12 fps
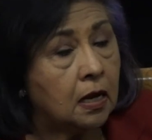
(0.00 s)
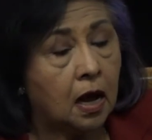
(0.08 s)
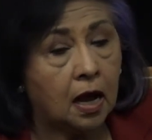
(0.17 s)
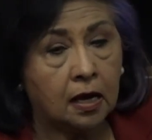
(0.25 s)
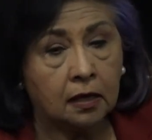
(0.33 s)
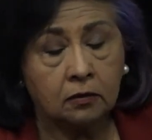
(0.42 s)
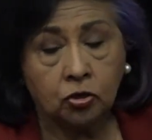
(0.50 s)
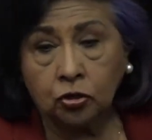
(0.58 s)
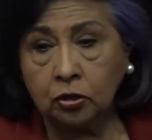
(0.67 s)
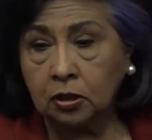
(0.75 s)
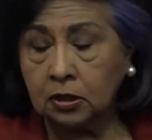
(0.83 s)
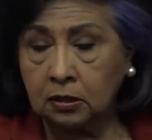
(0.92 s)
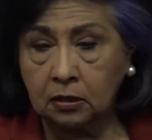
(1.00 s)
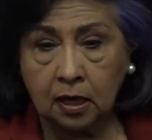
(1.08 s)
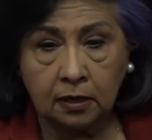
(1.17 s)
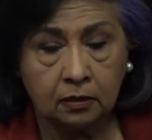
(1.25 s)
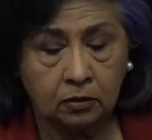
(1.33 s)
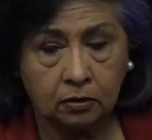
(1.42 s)
I took it and
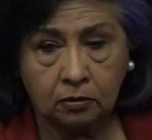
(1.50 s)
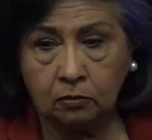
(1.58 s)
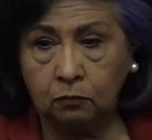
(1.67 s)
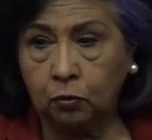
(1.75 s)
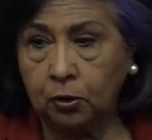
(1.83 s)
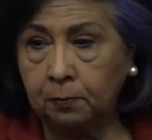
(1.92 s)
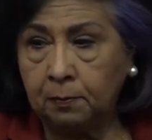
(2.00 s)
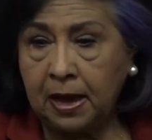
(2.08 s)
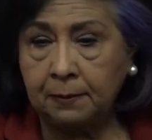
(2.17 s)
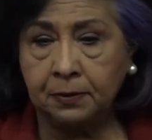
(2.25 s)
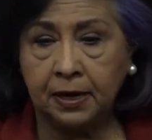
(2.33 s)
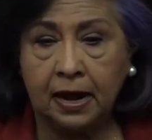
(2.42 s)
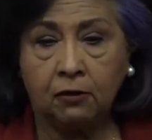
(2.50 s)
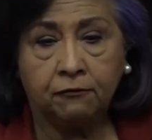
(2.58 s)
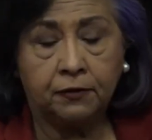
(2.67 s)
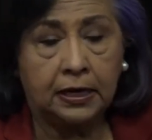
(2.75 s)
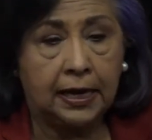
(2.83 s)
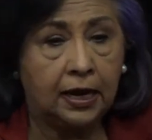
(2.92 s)
I mapped it out
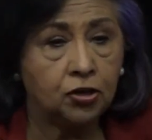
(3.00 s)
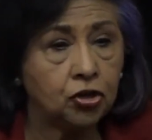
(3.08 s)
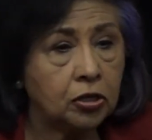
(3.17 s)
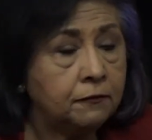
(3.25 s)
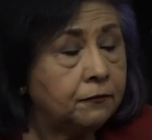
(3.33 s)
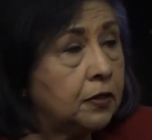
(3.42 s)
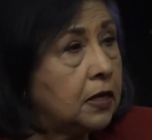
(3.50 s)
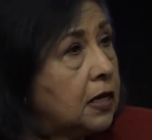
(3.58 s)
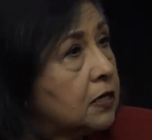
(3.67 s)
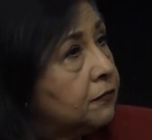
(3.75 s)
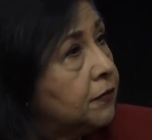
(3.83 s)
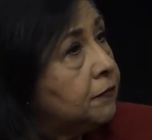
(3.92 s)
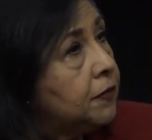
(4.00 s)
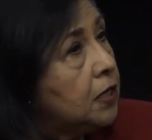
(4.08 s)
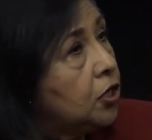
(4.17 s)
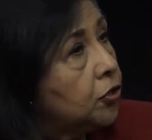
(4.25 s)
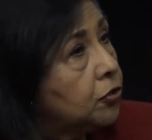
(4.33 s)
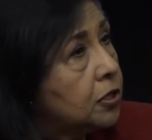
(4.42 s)
financially for the next 50
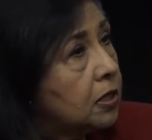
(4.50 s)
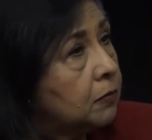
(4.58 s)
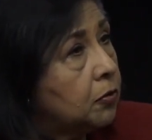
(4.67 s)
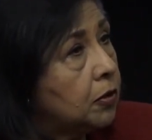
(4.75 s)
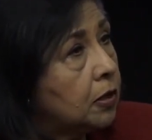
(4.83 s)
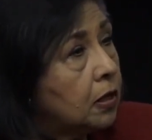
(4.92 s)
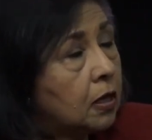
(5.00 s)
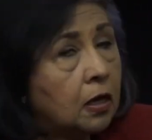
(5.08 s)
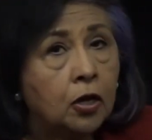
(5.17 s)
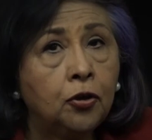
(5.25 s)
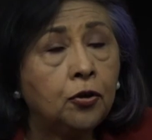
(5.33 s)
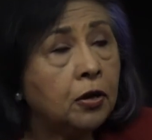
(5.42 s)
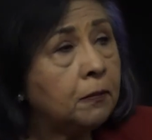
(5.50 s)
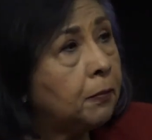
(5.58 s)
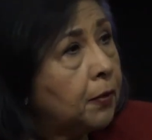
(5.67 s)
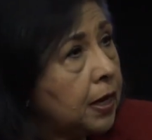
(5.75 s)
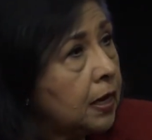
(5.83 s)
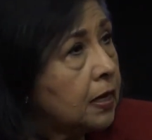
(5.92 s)
years, and I'm going, you're going to
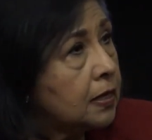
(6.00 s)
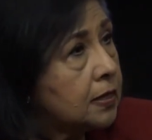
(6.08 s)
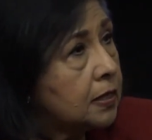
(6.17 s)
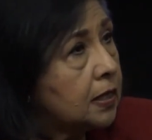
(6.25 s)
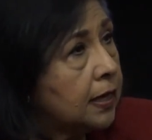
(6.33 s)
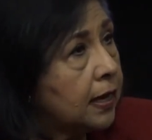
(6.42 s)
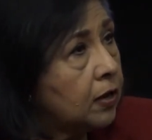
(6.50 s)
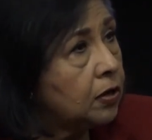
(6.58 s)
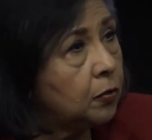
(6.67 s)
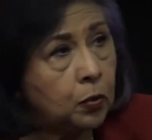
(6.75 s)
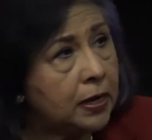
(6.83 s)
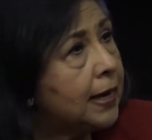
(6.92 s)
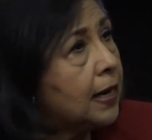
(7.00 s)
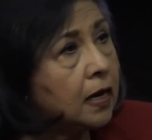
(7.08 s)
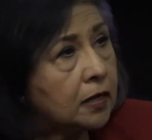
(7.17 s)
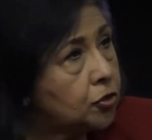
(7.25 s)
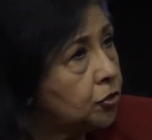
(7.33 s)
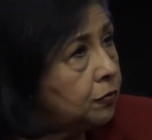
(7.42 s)
break us in the county. We
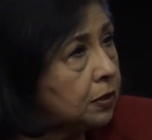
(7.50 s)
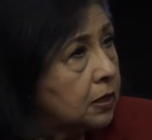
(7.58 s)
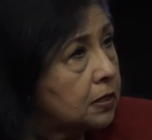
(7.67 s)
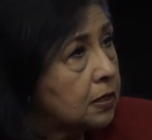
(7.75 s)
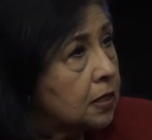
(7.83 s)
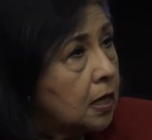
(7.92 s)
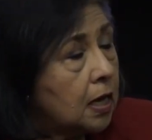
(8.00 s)
cannot do this.